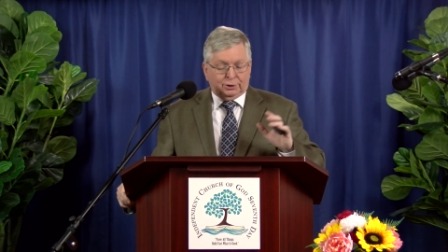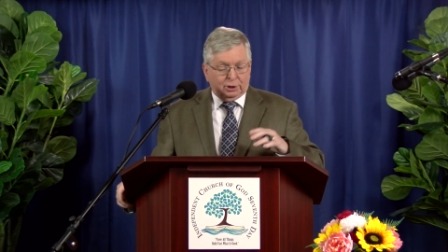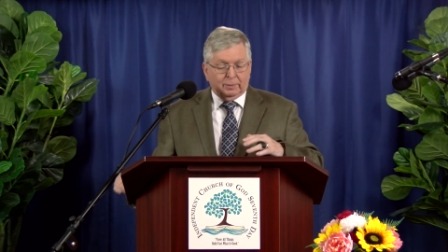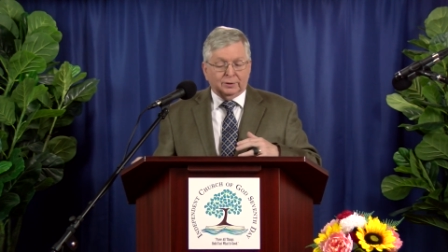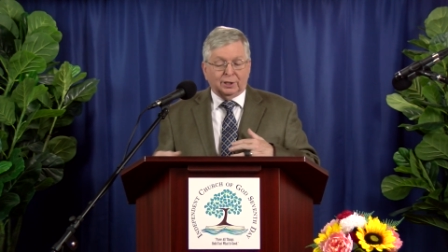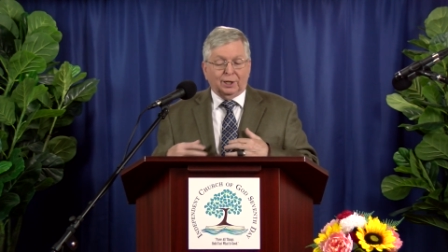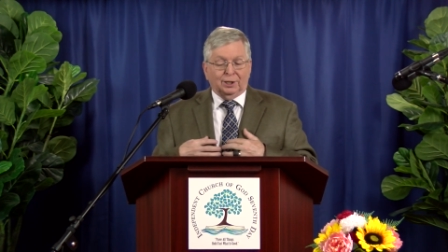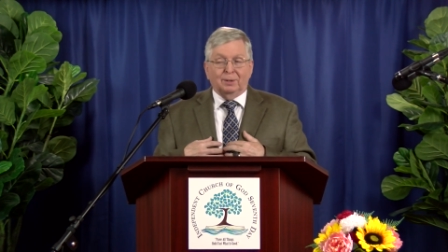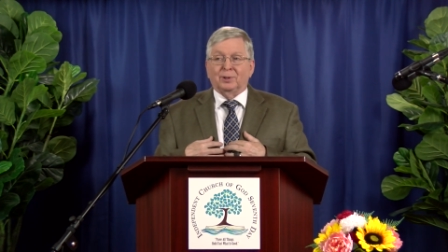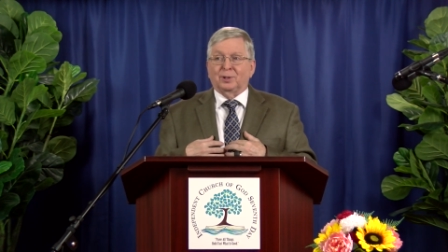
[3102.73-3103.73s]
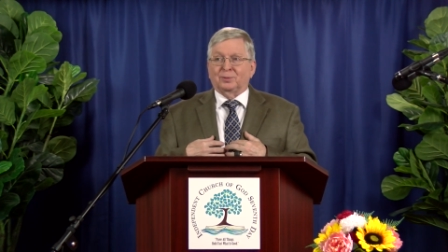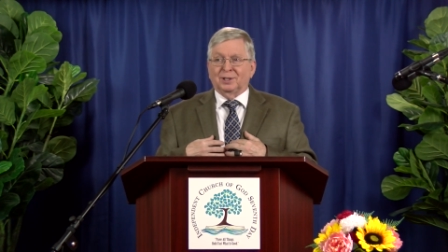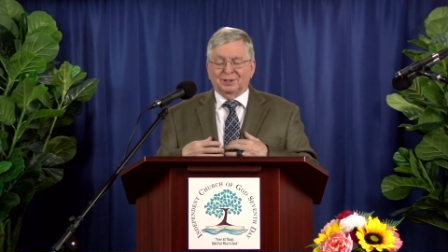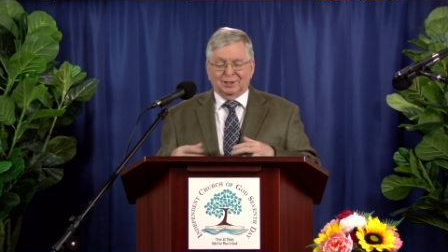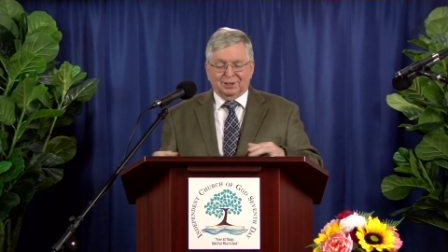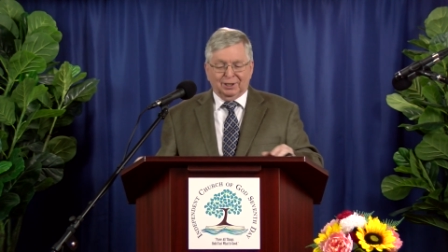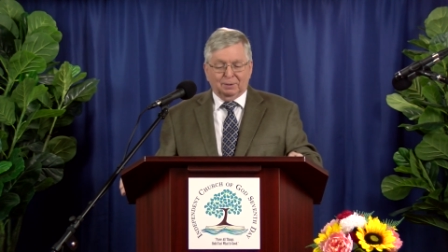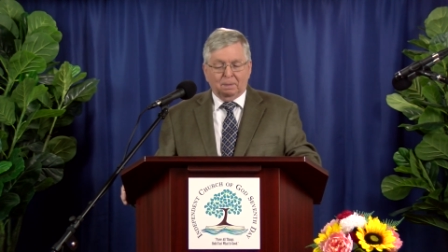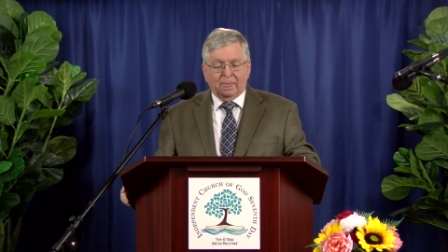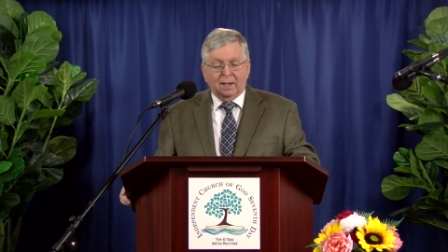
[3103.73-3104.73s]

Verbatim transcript: excuse me, 2 Timothy 3.16